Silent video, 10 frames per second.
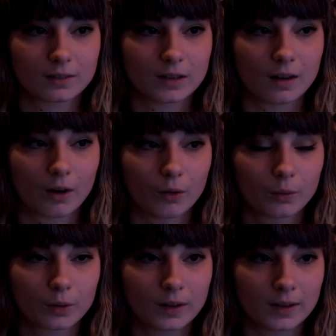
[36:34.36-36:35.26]
you
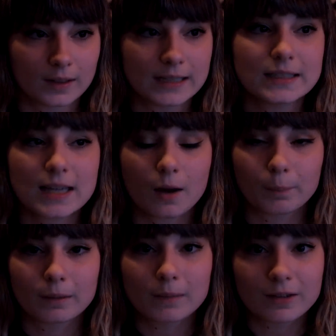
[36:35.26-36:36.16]
know, he's
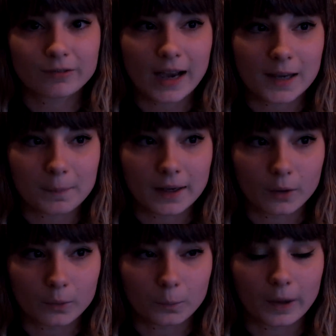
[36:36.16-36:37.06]
helping me find my
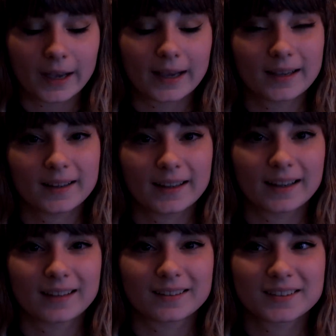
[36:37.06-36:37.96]
own way,
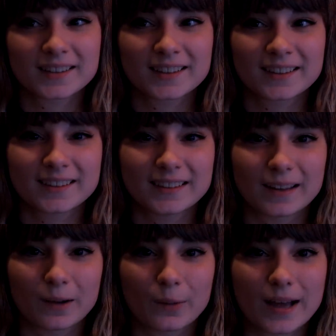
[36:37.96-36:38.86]
and, you
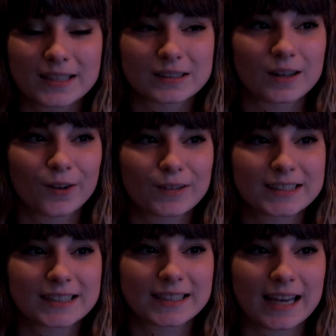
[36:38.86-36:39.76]
know, as
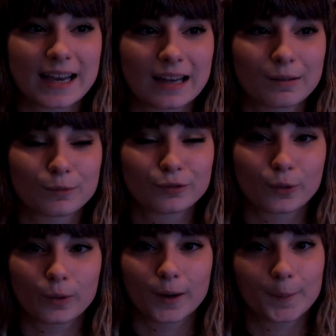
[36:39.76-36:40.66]
nervous as I am
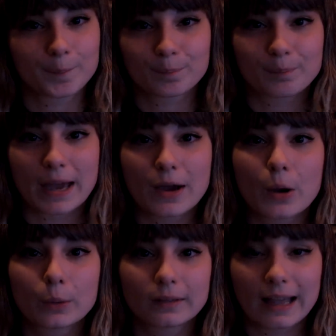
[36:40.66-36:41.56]
for my
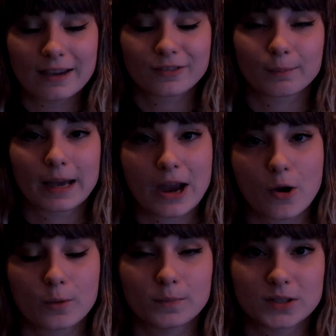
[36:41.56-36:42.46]
own life and my
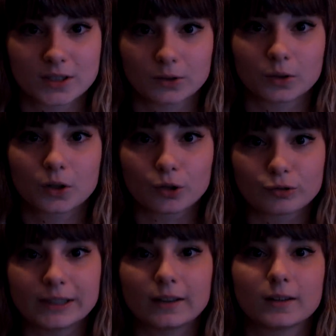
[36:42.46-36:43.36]
own musical
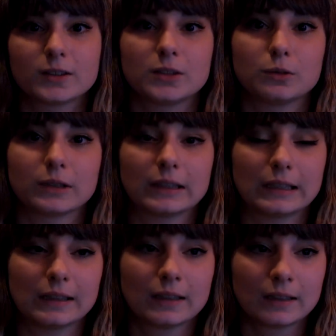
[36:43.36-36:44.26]
career to
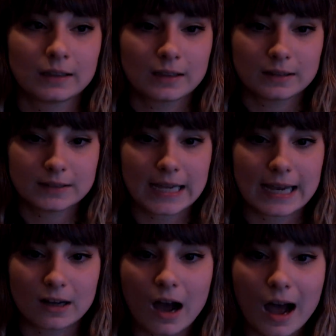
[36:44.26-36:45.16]
really
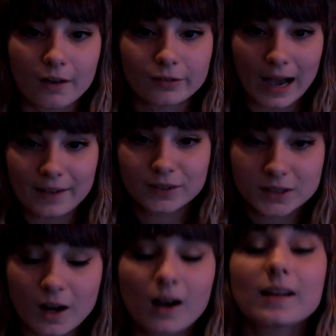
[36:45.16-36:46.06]
take off, I've
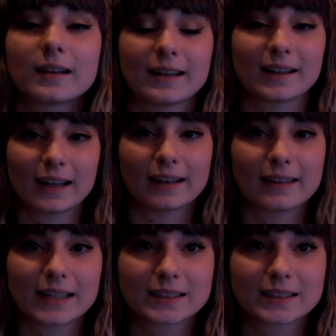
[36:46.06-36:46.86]
started it, and